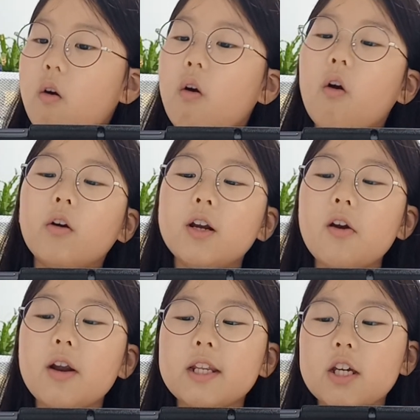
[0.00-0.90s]
Are there
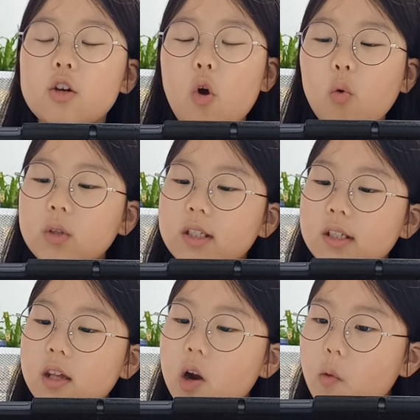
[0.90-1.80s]
any goats
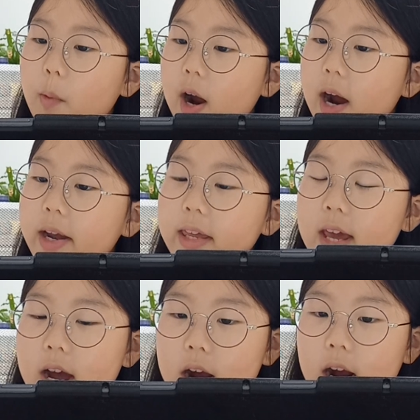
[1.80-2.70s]
nearby?
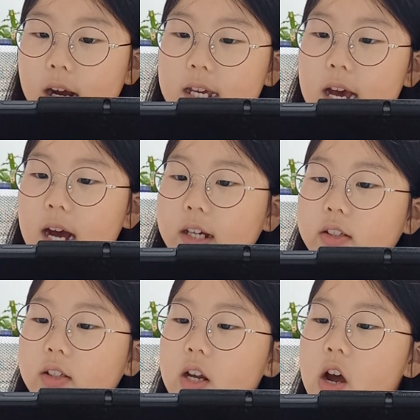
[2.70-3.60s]
I
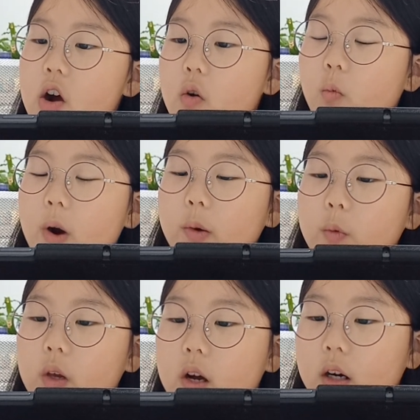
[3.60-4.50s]
asked when
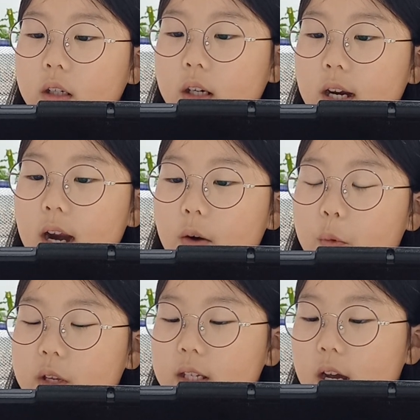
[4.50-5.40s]
we got to
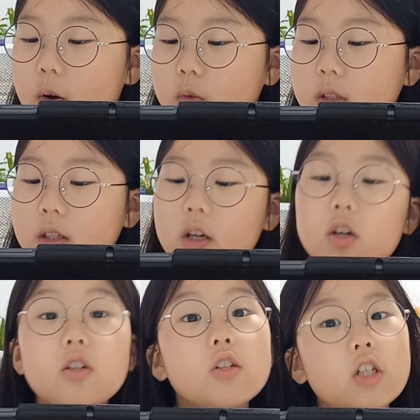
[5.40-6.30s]
Kara's house.
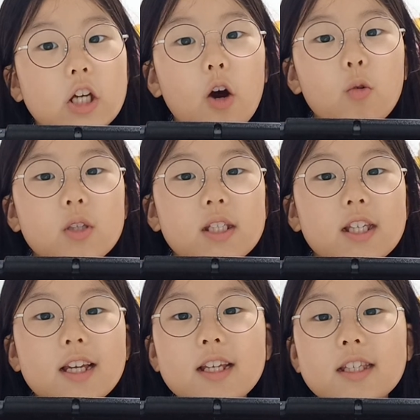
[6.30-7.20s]
Goats,
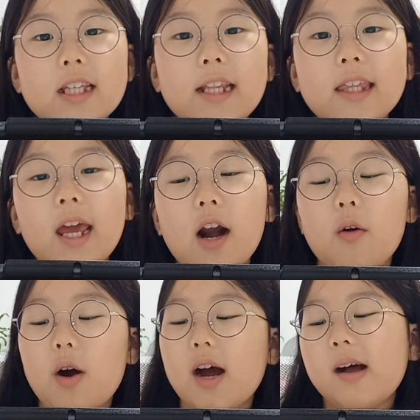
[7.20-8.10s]
said
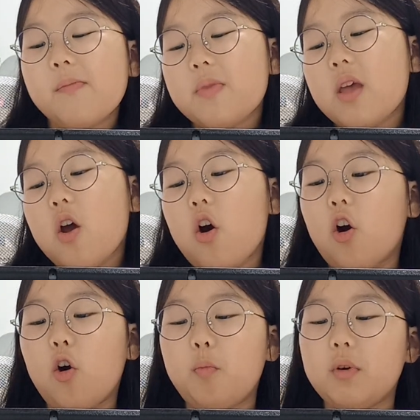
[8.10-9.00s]
Kara,
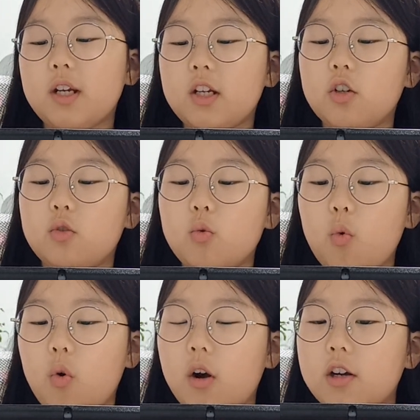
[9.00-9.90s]
opening the
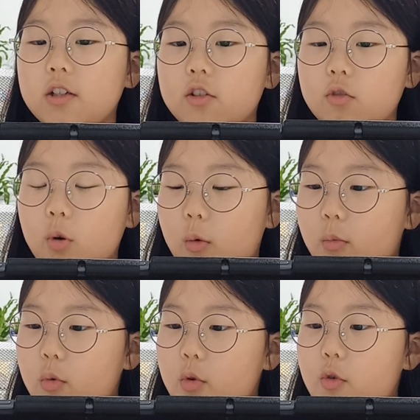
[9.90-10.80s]
door to her
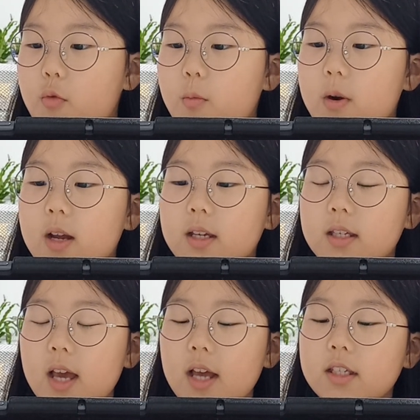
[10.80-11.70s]
room.
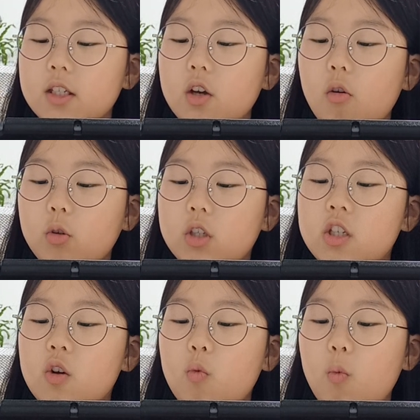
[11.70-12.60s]
Yes, goats.
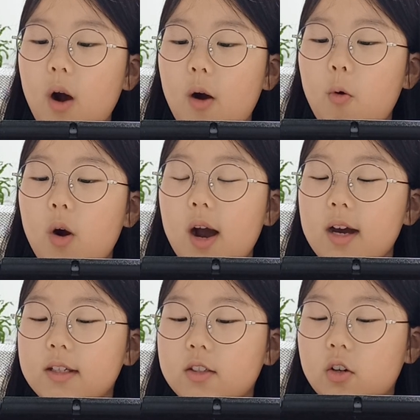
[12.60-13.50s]
Wow, I
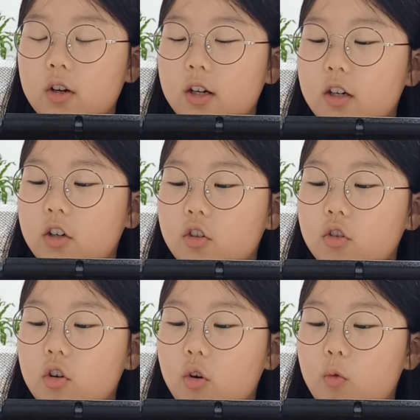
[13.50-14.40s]
started into
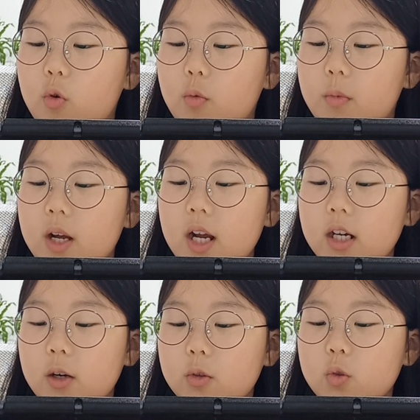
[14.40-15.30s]
the room.
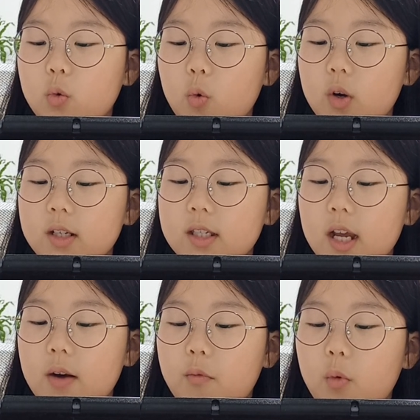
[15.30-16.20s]
There's tortoises
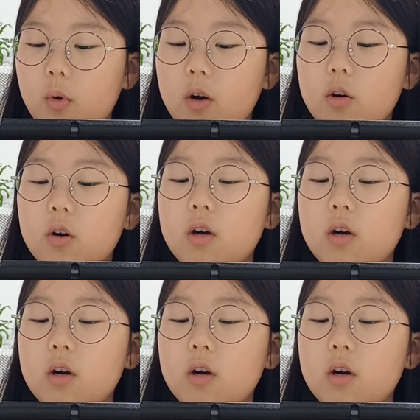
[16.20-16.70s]
everywhere.